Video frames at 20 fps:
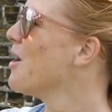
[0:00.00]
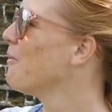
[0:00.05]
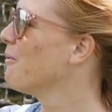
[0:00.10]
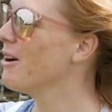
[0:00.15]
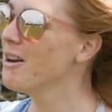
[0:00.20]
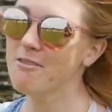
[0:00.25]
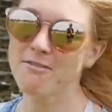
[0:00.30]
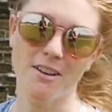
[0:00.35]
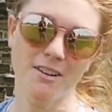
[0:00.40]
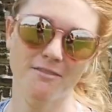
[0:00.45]

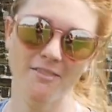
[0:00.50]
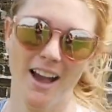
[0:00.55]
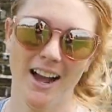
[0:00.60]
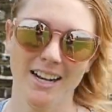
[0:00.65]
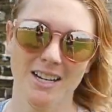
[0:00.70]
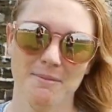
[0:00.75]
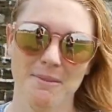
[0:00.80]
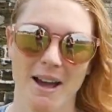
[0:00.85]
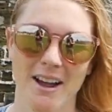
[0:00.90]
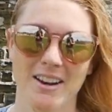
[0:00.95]
One fun
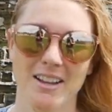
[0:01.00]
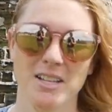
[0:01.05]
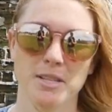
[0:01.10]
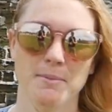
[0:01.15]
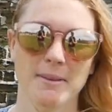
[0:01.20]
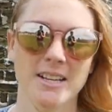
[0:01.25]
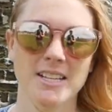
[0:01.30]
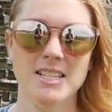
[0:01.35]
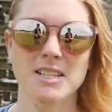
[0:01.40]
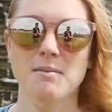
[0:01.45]
fact about it is
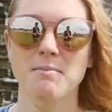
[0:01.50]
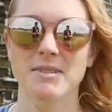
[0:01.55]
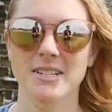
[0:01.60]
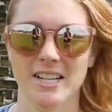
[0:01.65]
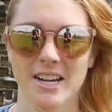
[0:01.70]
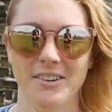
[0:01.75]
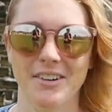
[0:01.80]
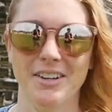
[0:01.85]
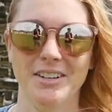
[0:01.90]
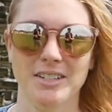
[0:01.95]
because of the
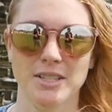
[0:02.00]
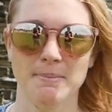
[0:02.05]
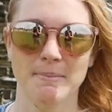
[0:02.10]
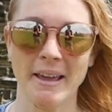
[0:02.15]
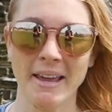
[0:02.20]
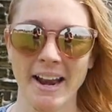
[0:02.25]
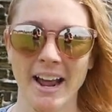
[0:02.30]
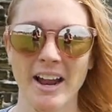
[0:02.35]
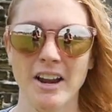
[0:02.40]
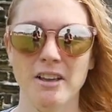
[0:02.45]
material it's
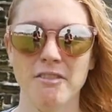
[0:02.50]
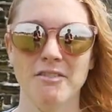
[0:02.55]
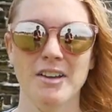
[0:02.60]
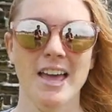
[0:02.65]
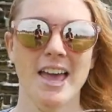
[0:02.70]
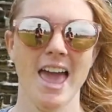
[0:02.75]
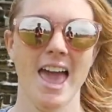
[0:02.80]
made out of,